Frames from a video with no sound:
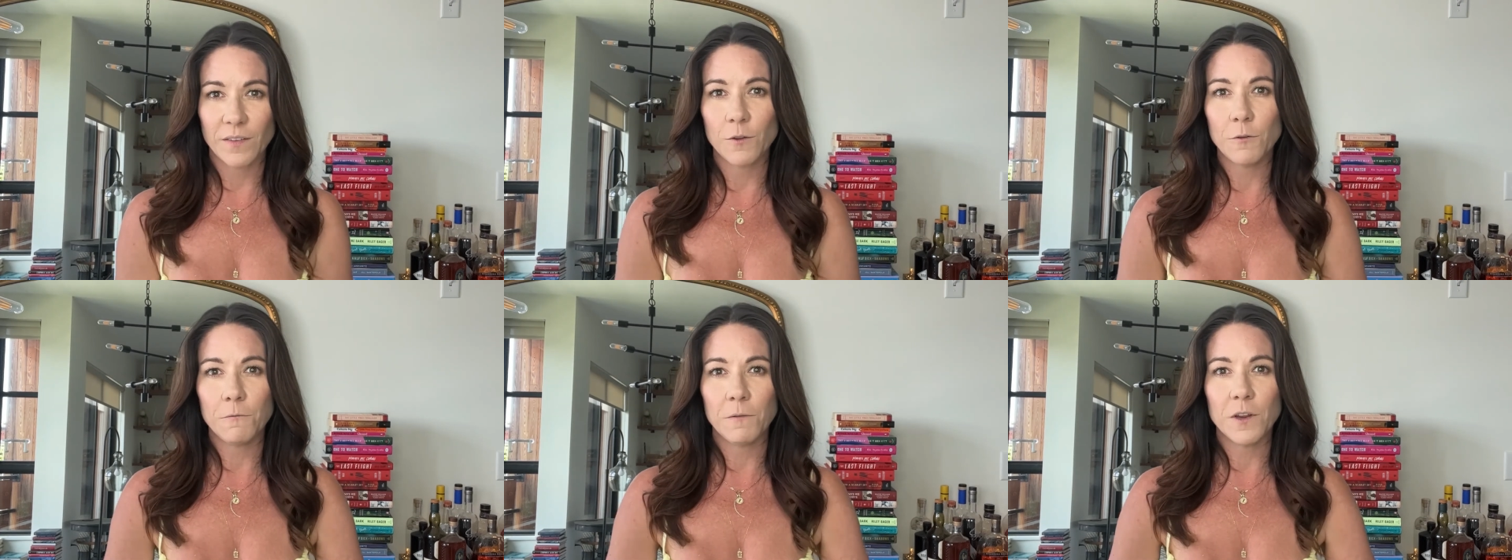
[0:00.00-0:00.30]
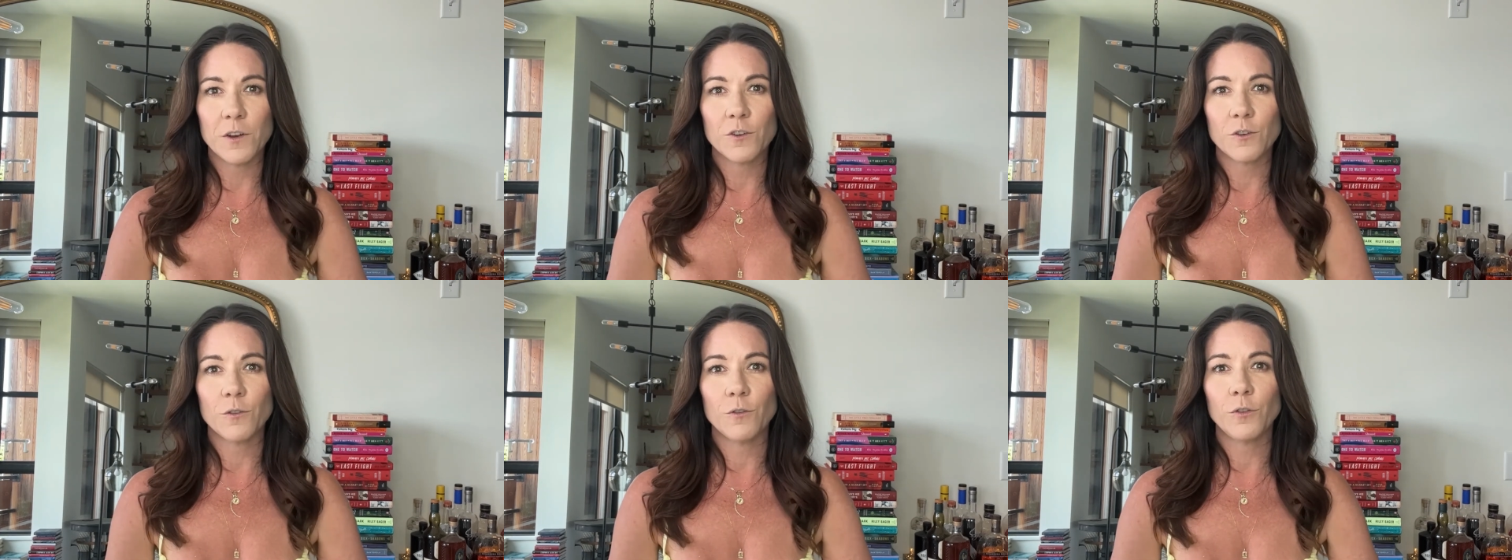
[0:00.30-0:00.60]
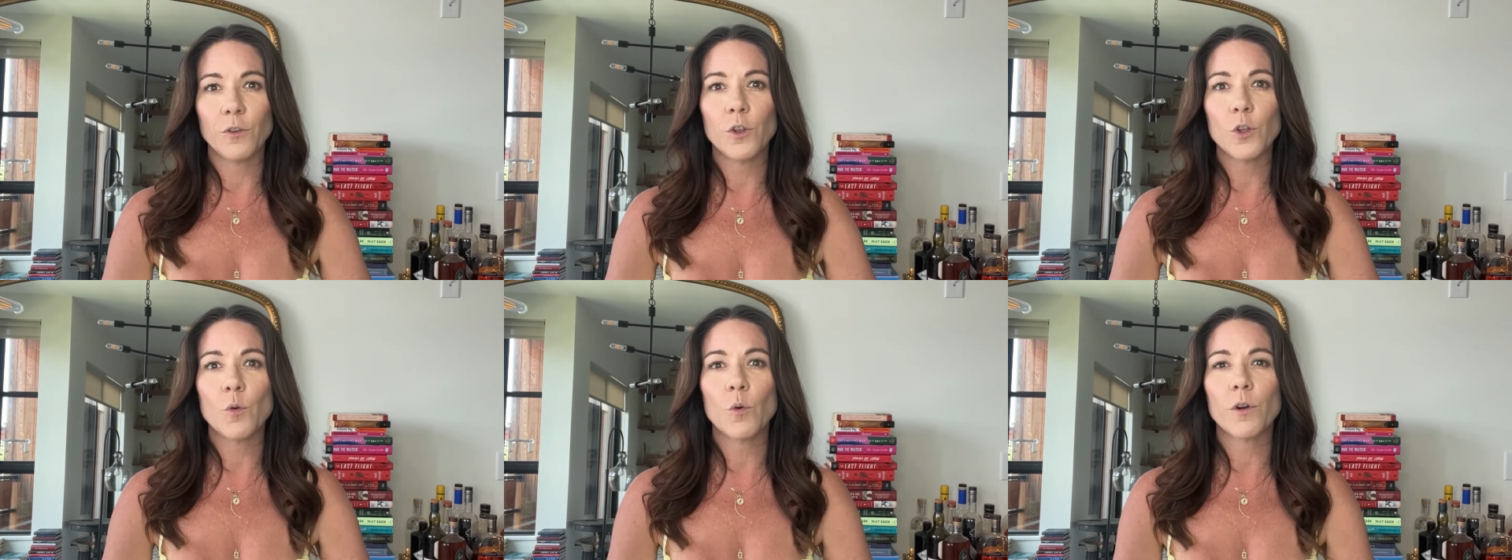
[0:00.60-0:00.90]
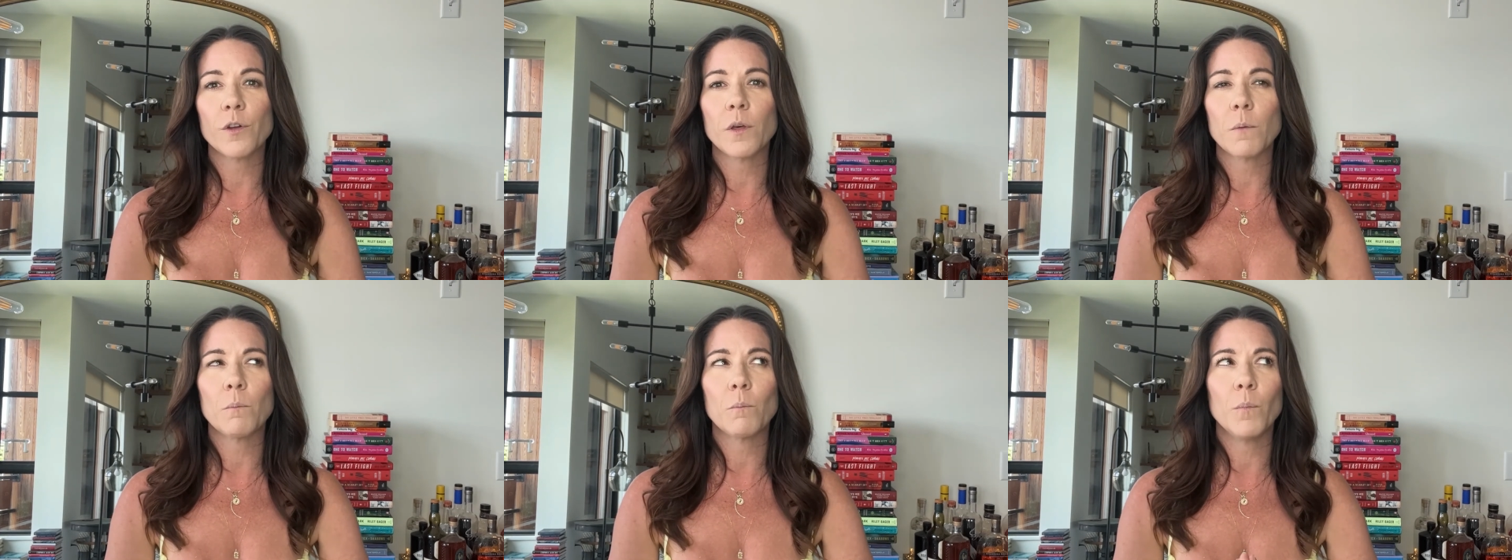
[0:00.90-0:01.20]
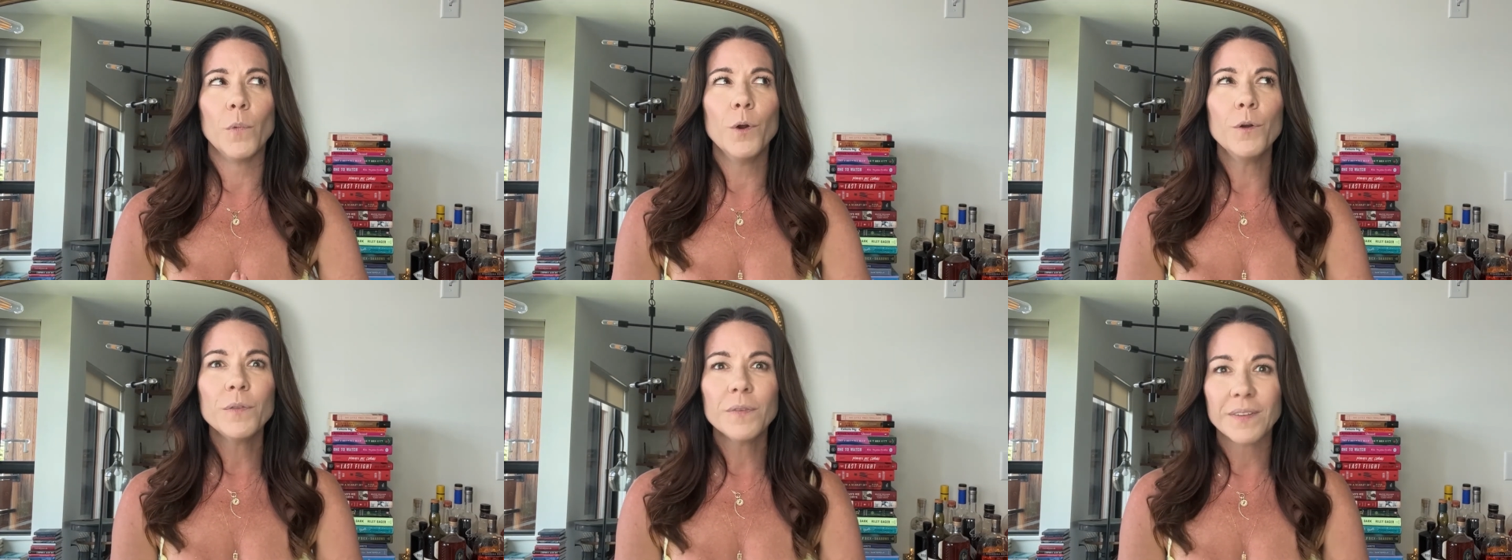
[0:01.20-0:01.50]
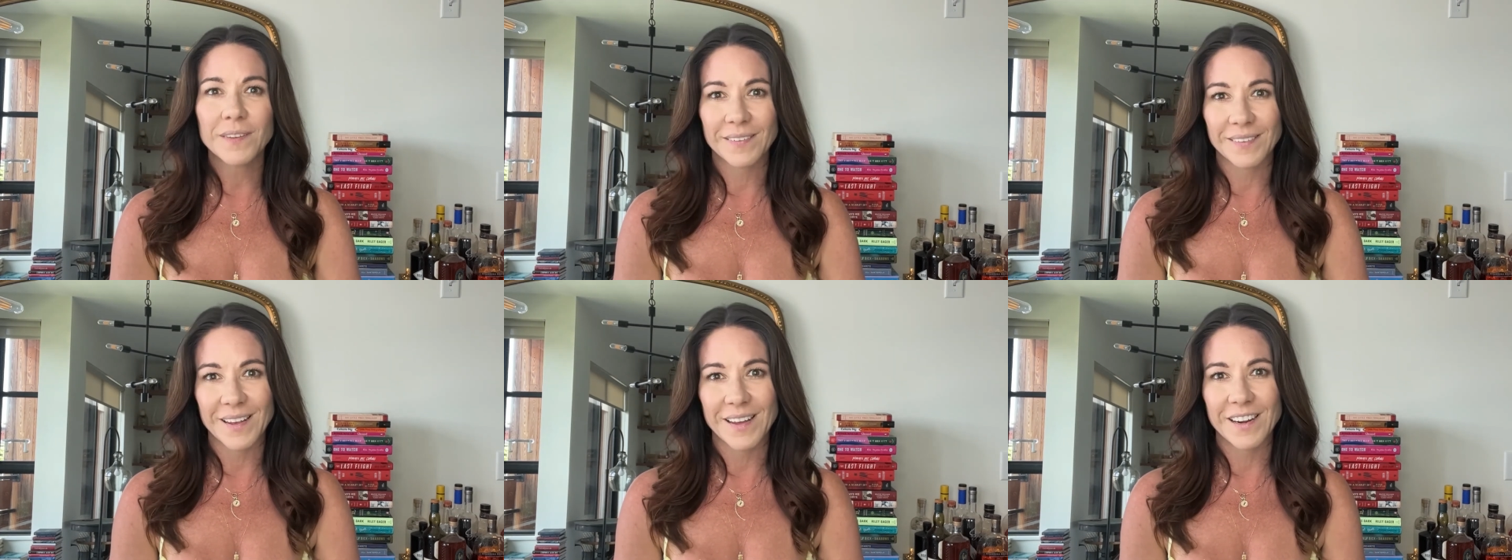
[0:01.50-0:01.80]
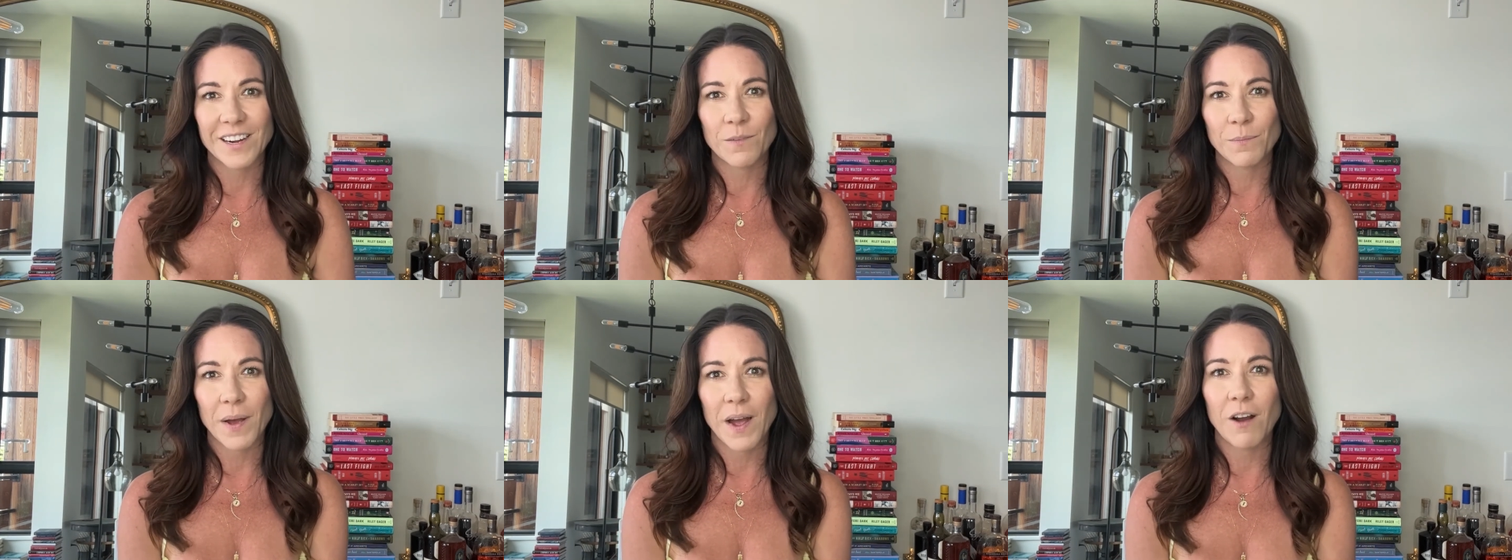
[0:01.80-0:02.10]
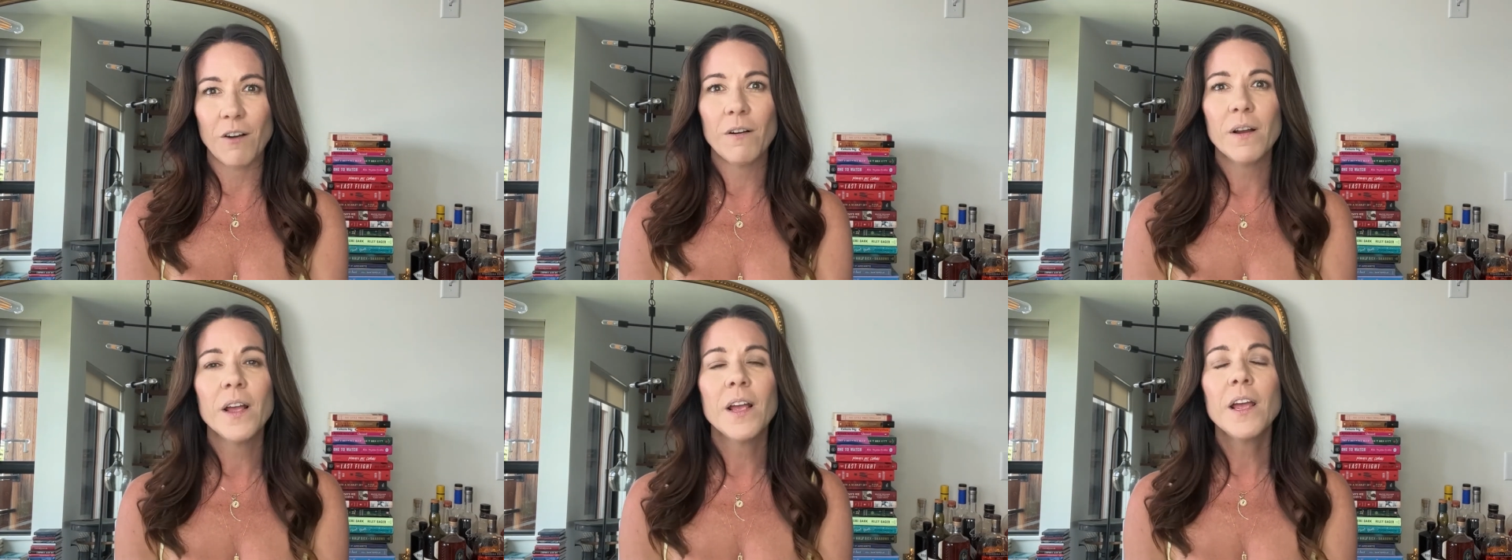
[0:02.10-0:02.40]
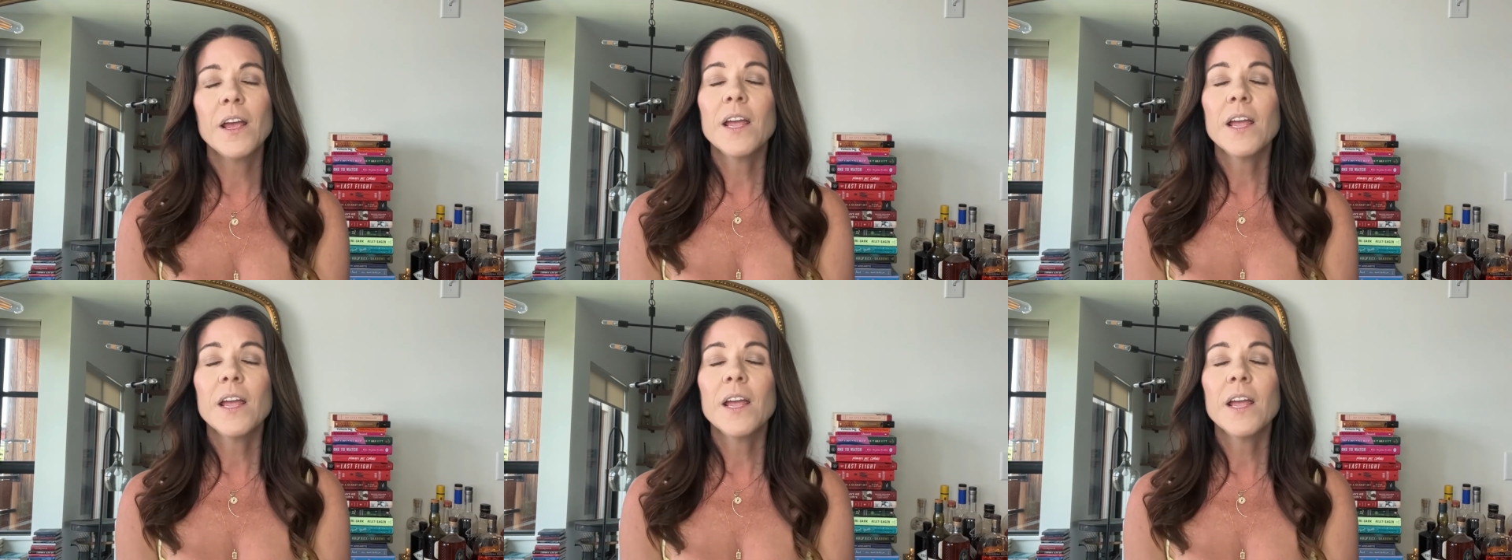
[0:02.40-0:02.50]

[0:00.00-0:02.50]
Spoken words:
new features you are the most excited about,